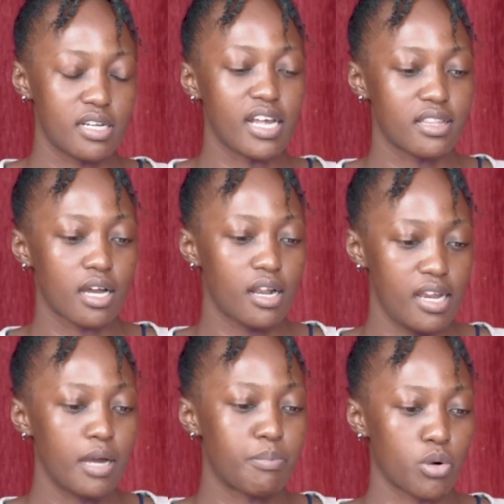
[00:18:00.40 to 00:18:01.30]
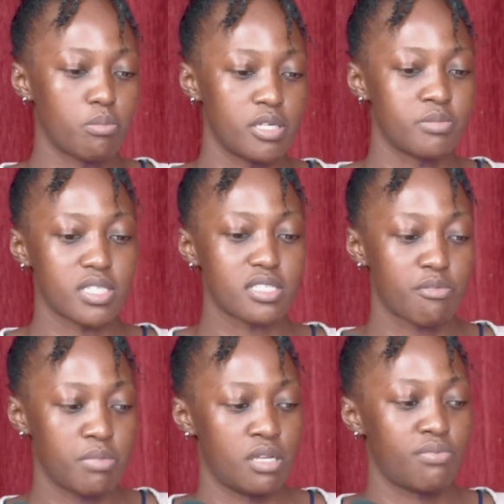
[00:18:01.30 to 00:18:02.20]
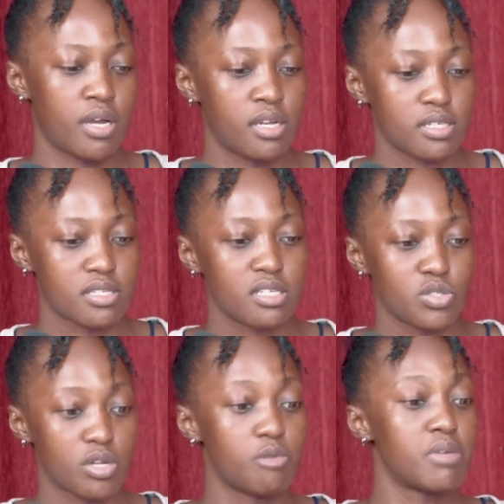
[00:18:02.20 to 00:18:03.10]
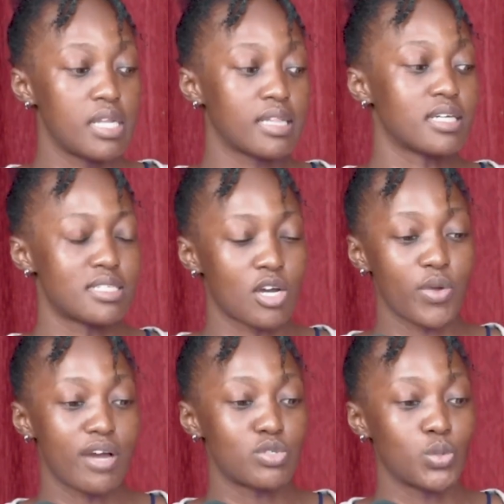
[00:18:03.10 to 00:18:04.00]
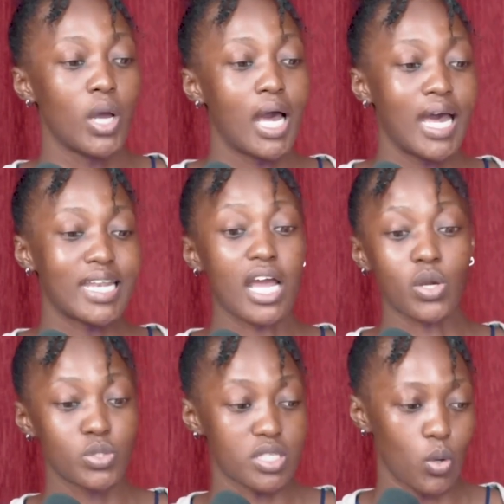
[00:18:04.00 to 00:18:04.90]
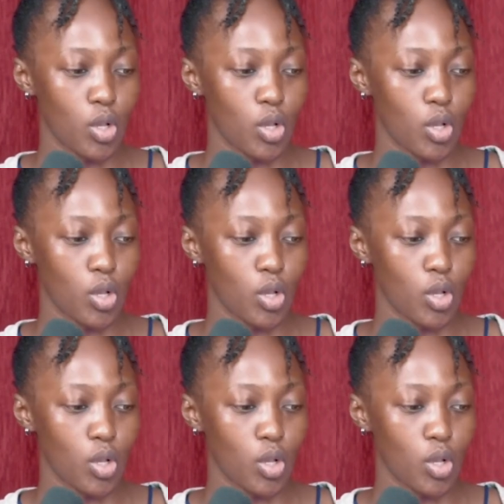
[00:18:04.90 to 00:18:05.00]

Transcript: like there are clear problems that have been defined as a disorder, meaning that now we have to diagnose the whole